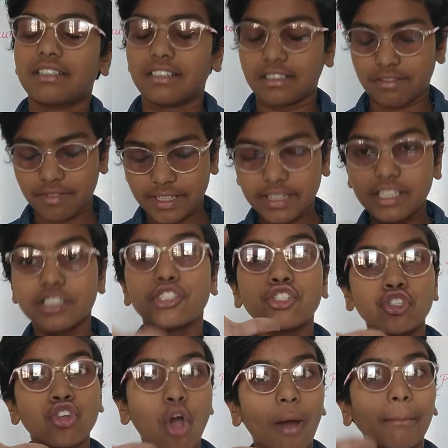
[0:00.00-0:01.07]
when the
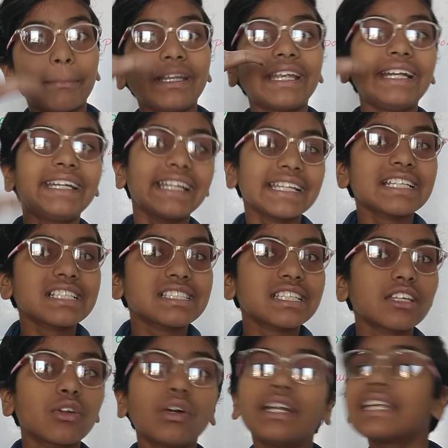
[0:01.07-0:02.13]
denominator is 0,
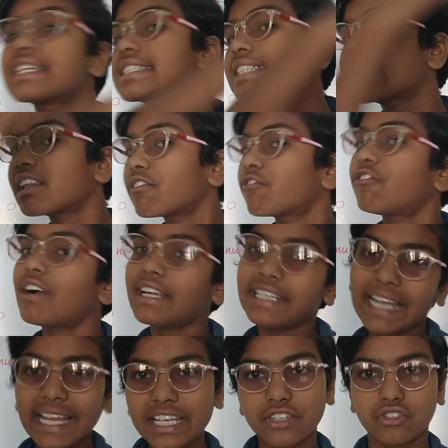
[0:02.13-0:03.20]
it is
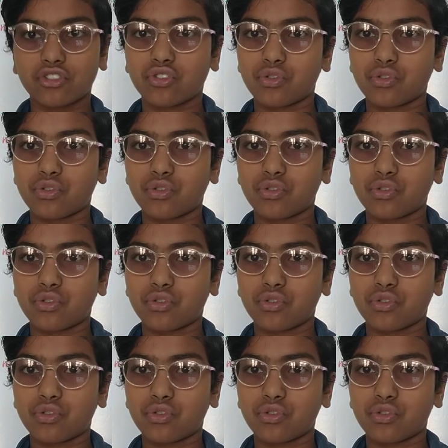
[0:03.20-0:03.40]
infinite.